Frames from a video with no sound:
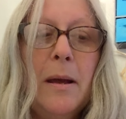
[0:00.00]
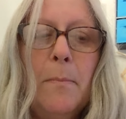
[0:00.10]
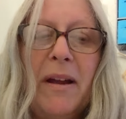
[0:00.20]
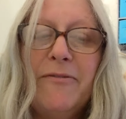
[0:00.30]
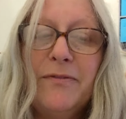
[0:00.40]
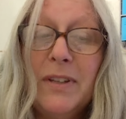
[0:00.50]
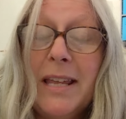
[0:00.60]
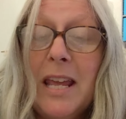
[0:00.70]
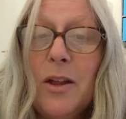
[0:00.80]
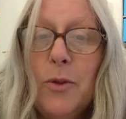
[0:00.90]
by
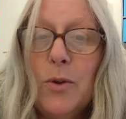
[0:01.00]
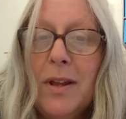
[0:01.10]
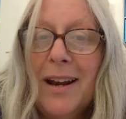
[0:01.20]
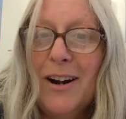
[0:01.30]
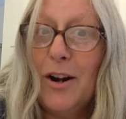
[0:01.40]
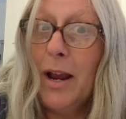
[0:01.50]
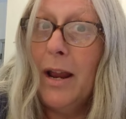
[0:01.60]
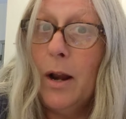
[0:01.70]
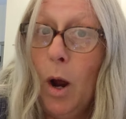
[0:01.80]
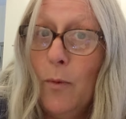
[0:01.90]
flinging it through the air
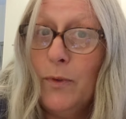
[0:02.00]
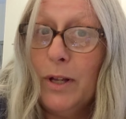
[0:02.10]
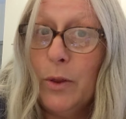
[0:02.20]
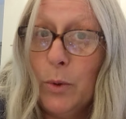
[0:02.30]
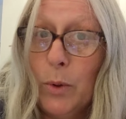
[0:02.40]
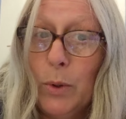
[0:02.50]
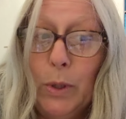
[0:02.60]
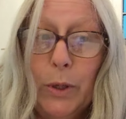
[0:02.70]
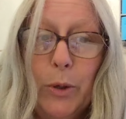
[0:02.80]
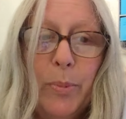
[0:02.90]
and hopefully through a
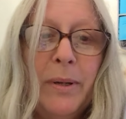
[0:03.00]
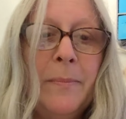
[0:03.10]
hula hoop.